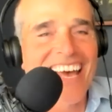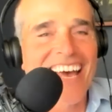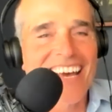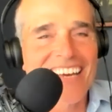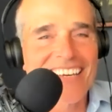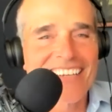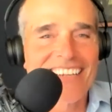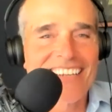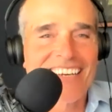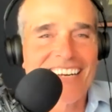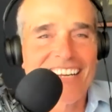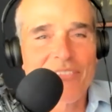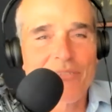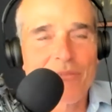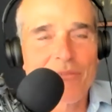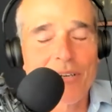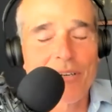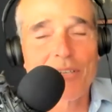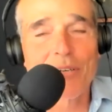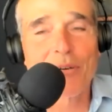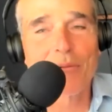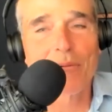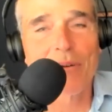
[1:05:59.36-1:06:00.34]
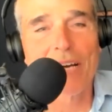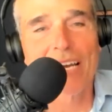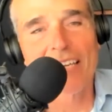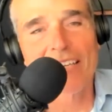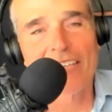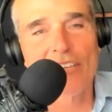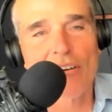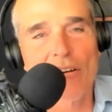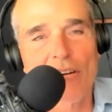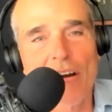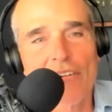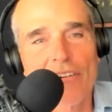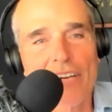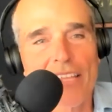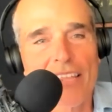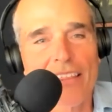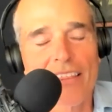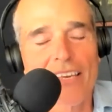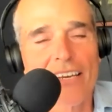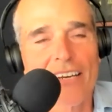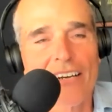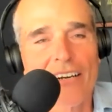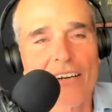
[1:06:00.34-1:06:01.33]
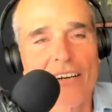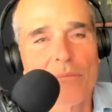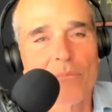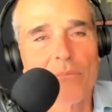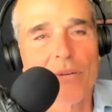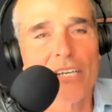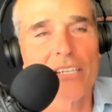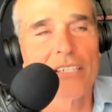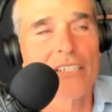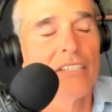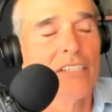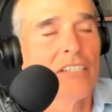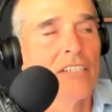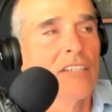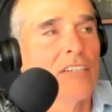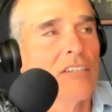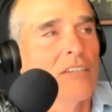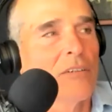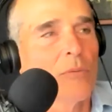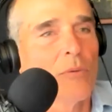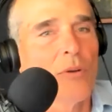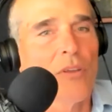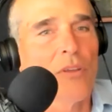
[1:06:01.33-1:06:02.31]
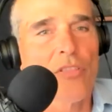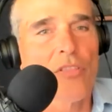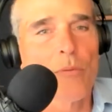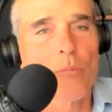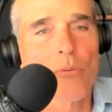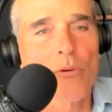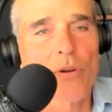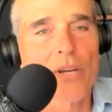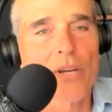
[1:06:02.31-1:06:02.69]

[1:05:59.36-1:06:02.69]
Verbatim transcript: hack that i'd throw your way and you're already there but with the